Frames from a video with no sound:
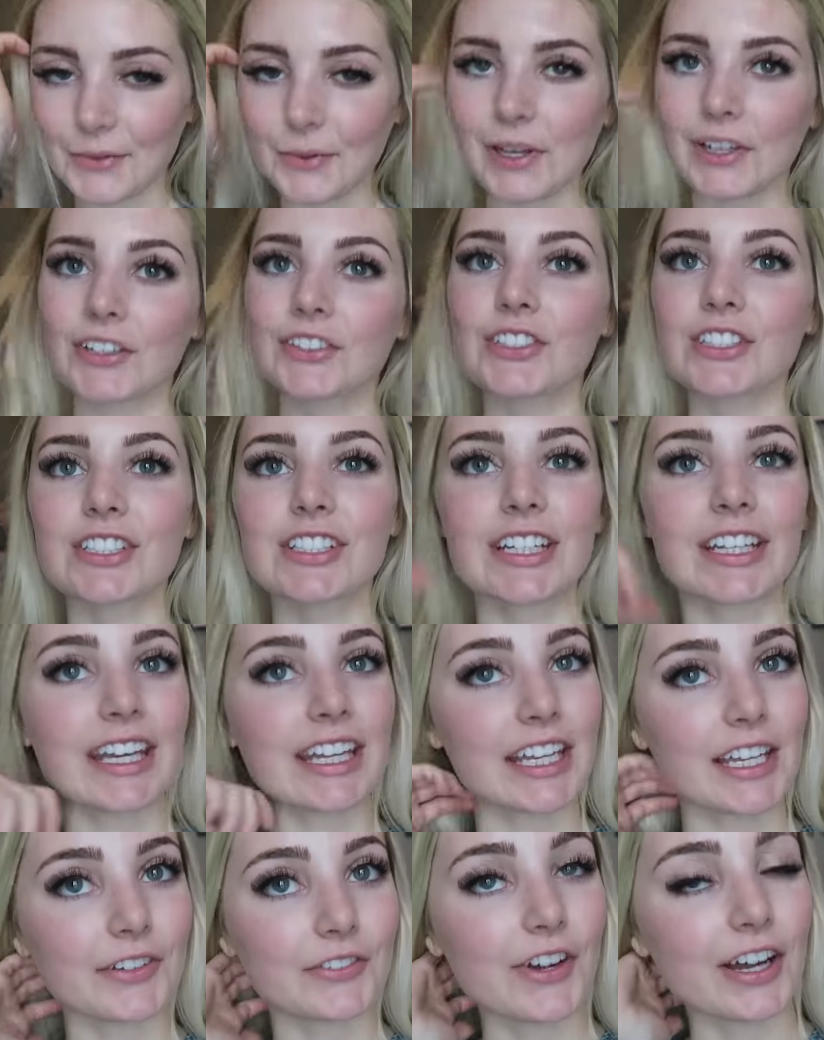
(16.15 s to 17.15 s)
And we are just
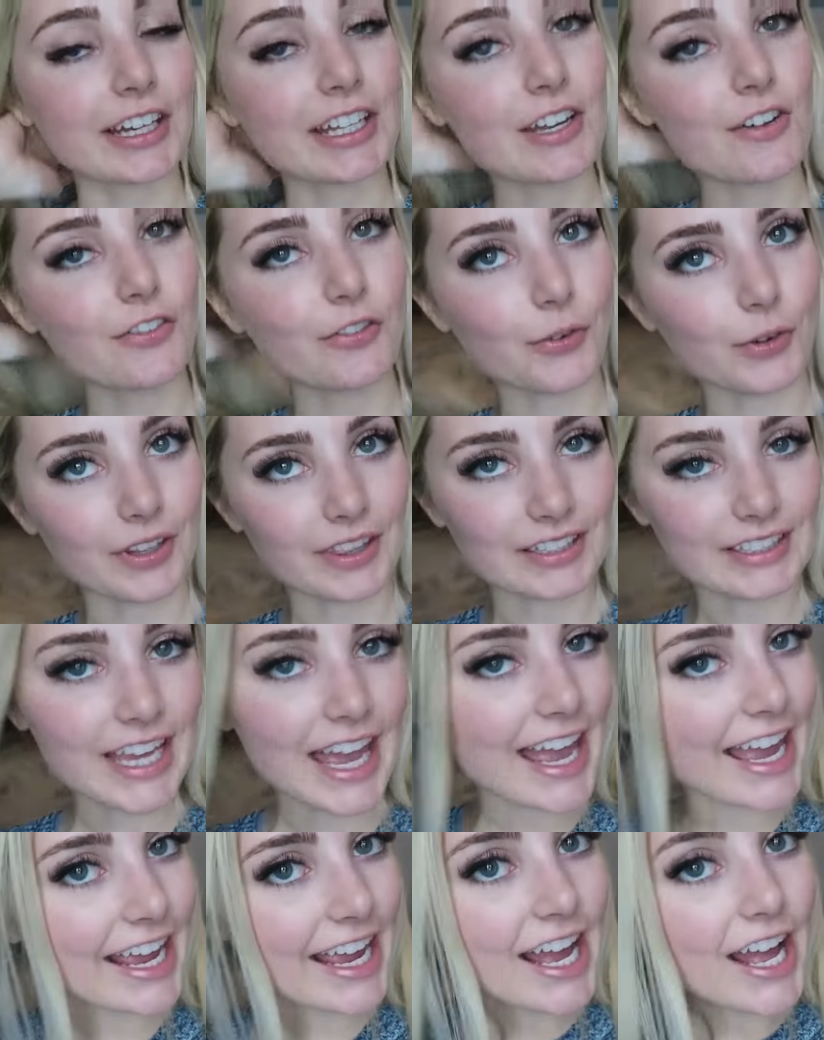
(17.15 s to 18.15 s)
getting ready for the
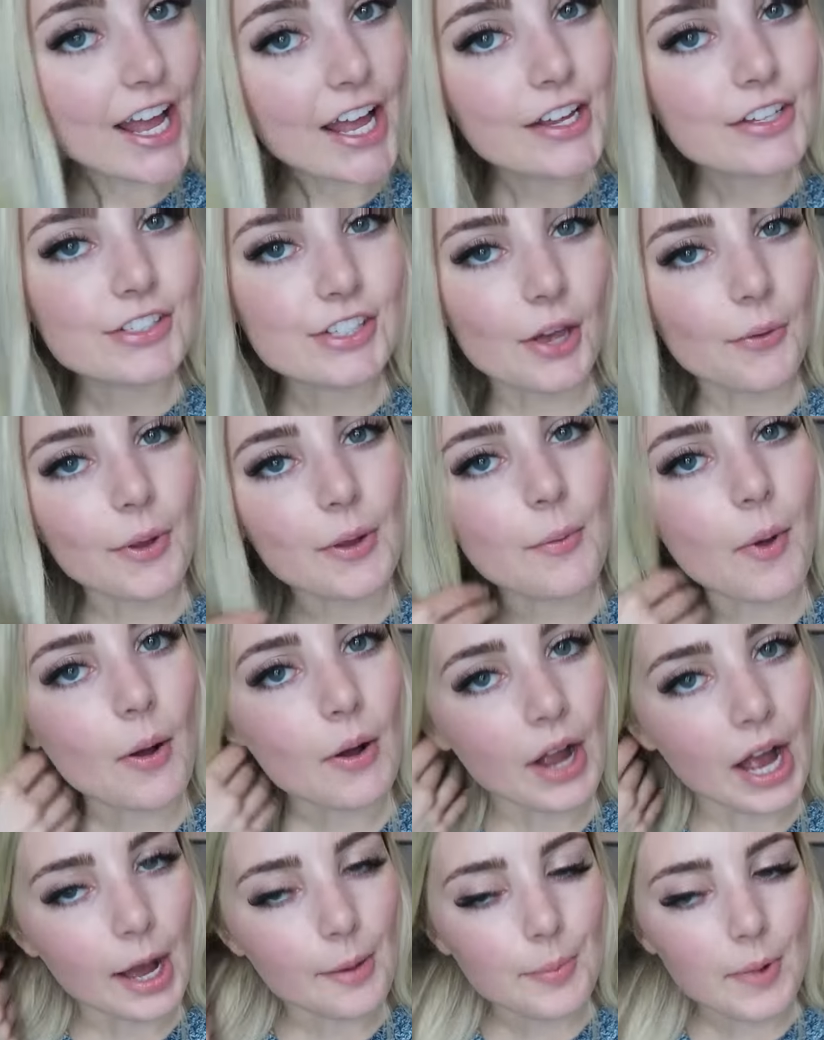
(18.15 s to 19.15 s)
day. So we
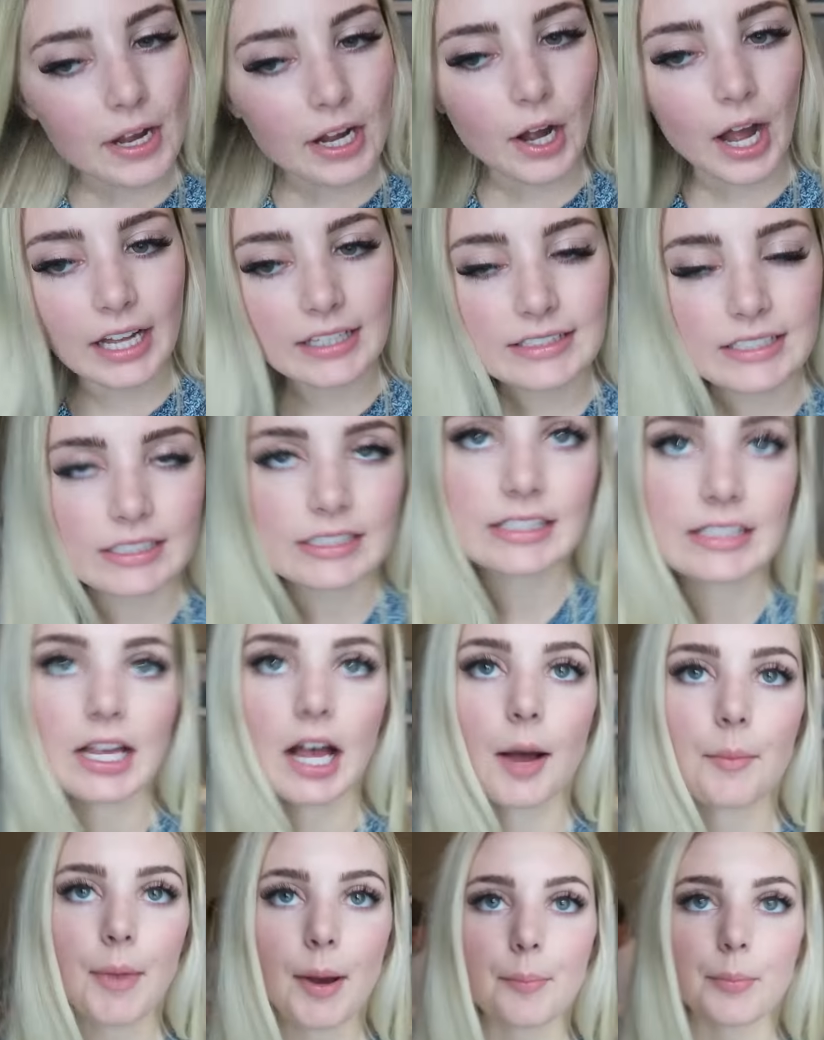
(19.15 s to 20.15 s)
woke up, got
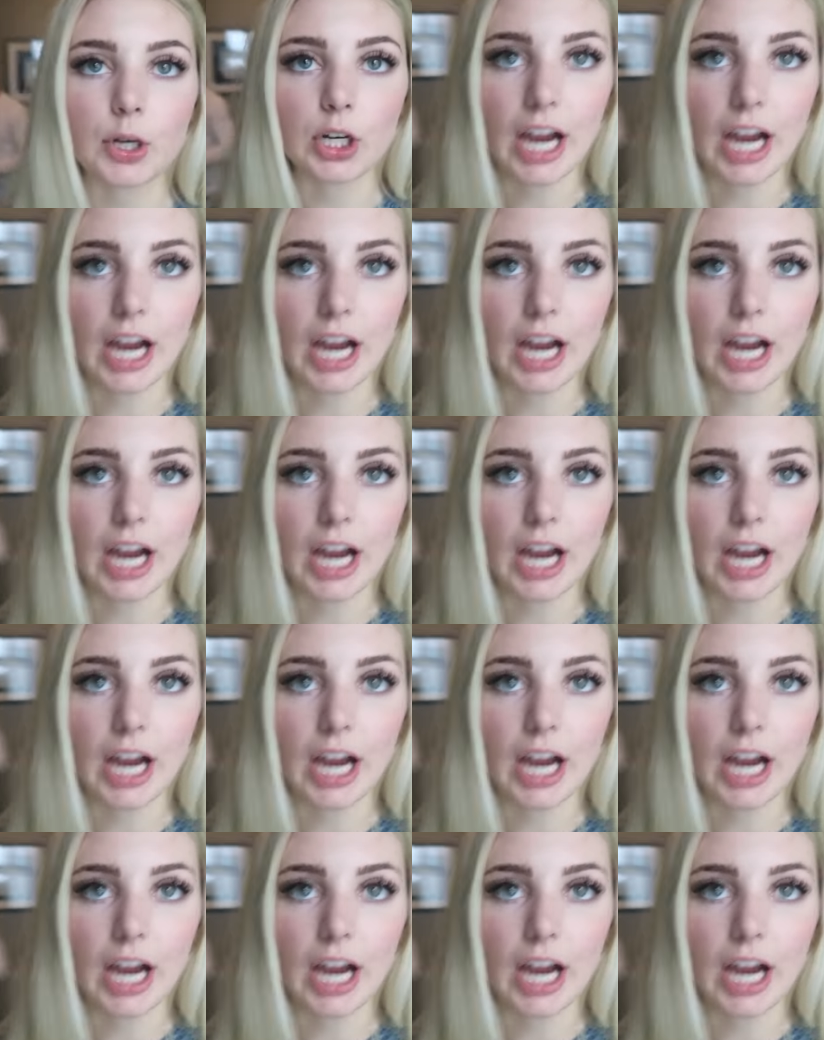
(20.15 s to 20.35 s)
some